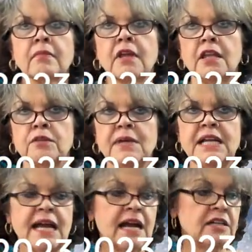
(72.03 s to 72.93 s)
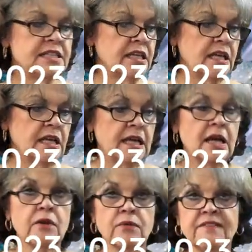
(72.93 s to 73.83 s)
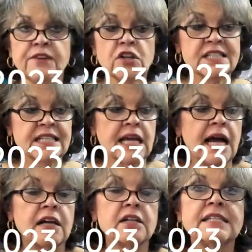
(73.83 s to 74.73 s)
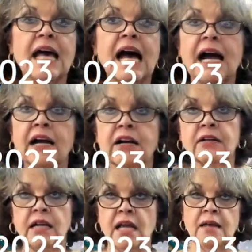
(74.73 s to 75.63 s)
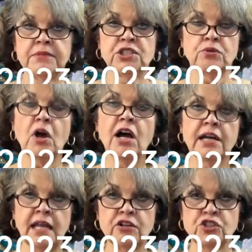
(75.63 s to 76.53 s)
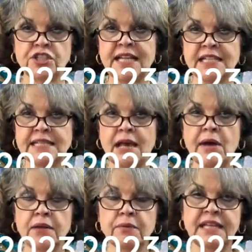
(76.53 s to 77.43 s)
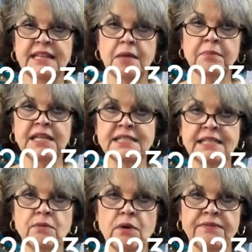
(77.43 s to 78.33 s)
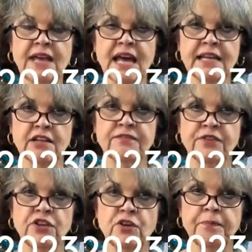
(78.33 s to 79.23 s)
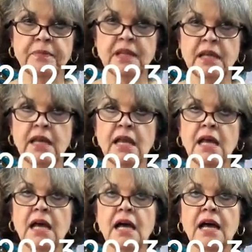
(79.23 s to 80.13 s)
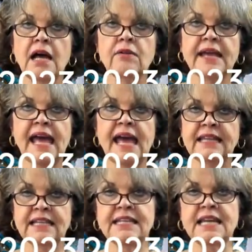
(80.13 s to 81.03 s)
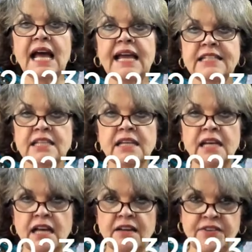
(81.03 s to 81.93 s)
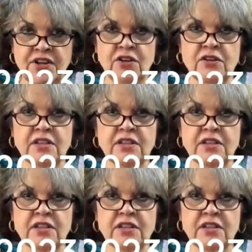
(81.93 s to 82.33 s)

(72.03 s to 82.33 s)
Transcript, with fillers: Three cards. Reversed cards are um, strong energy. That's how I read them. Let's see what we've got here for you. Okay, the Knight of Earth.